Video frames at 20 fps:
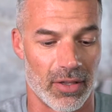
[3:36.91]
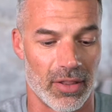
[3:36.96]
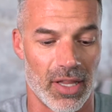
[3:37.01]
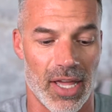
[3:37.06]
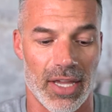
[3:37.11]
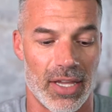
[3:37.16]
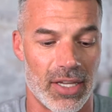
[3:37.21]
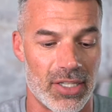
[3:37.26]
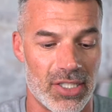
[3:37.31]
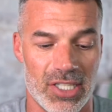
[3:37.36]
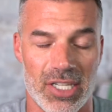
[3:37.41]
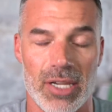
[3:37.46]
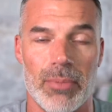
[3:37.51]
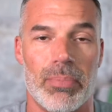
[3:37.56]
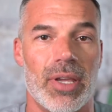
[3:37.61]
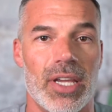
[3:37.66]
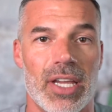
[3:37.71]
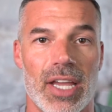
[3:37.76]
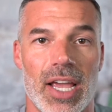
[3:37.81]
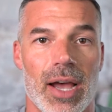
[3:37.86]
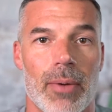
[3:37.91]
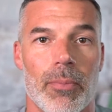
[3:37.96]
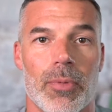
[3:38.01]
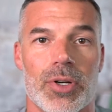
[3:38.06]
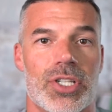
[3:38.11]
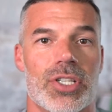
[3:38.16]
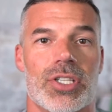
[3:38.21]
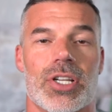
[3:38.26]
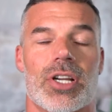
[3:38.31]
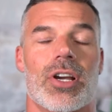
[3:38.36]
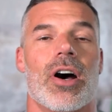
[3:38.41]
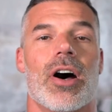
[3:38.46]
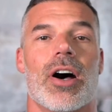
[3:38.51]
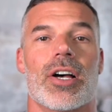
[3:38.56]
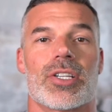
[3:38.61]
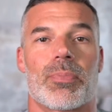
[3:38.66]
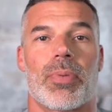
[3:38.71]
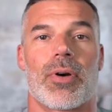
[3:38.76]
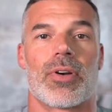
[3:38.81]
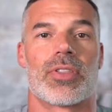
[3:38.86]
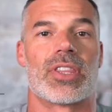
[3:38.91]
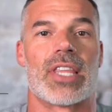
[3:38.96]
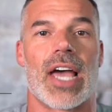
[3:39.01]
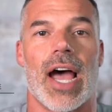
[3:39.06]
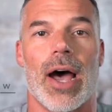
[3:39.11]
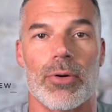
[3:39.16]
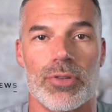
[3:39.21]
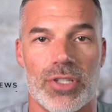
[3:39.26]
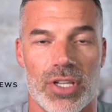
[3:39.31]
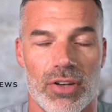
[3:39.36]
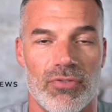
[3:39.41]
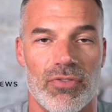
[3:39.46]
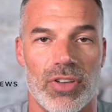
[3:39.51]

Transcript: like CPM, which is the cost per 1,000